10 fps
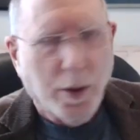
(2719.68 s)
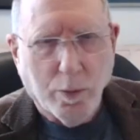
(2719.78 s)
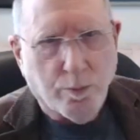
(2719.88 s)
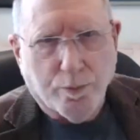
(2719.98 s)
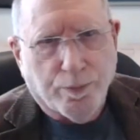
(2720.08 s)
it
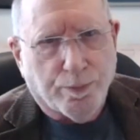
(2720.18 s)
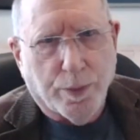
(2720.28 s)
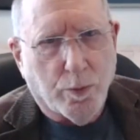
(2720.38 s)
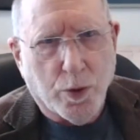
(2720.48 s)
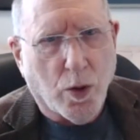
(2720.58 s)

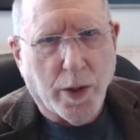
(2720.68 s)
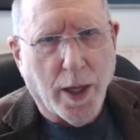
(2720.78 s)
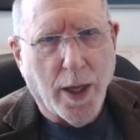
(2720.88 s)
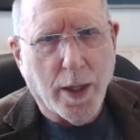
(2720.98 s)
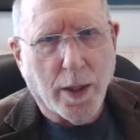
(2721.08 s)
was
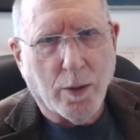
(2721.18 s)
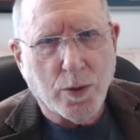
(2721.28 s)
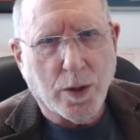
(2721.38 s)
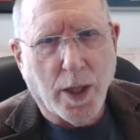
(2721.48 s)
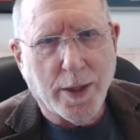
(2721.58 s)
okay, and I
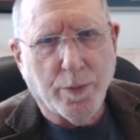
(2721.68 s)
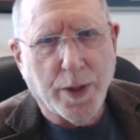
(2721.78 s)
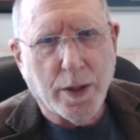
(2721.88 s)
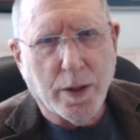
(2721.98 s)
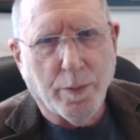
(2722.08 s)
was glad to
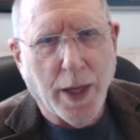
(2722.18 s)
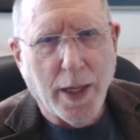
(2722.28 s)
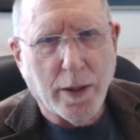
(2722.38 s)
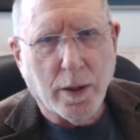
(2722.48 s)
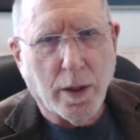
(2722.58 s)
be in the
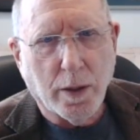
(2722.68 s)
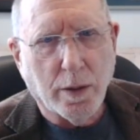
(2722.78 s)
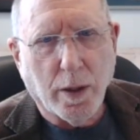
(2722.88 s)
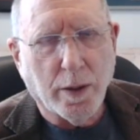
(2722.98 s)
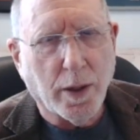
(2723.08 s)
band, and
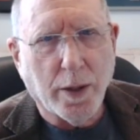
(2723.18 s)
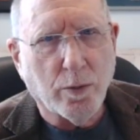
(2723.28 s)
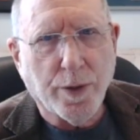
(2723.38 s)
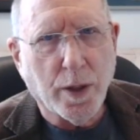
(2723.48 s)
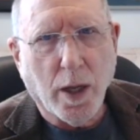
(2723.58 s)
I
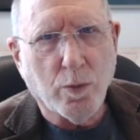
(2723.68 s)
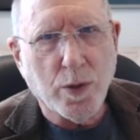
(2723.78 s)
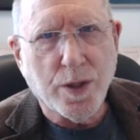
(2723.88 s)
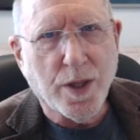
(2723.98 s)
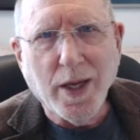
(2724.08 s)
don't think I
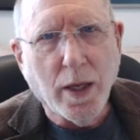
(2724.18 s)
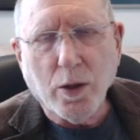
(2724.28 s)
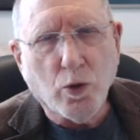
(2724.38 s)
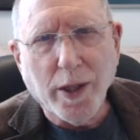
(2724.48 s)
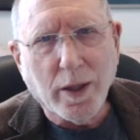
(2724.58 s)
was thinking
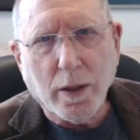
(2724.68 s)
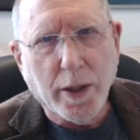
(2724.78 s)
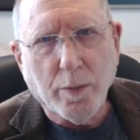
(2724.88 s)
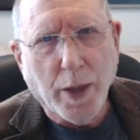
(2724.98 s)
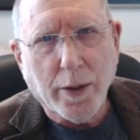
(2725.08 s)
critically
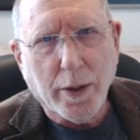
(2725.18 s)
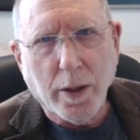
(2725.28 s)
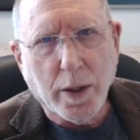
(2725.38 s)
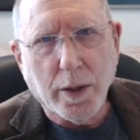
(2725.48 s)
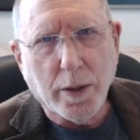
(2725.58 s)
about it.
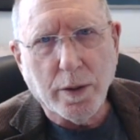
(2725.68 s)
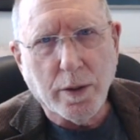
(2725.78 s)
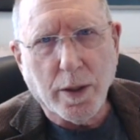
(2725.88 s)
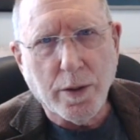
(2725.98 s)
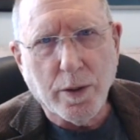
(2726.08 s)

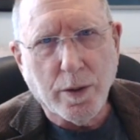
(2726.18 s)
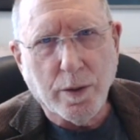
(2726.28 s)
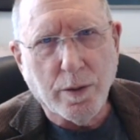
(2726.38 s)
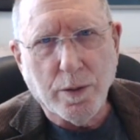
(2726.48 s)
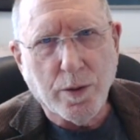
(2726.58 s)
I
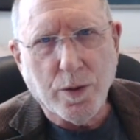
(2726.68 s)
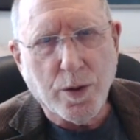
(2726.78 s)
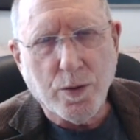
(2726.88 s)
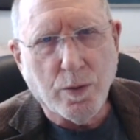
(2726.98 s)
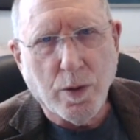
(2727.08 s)

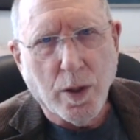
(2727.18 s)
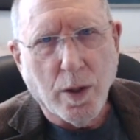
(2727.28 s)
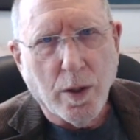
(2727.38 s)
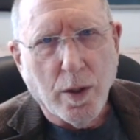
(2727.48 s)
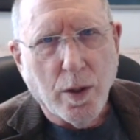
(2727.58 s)
just
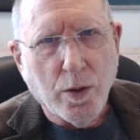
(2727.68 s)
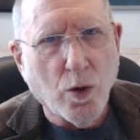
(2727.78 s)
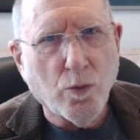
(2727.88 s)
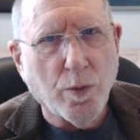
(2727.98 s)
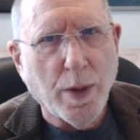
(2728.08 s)

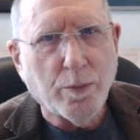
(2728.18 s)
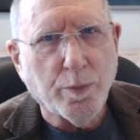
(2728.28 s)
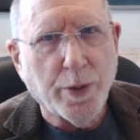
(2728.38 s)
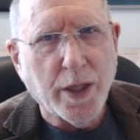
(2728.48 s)
don't remember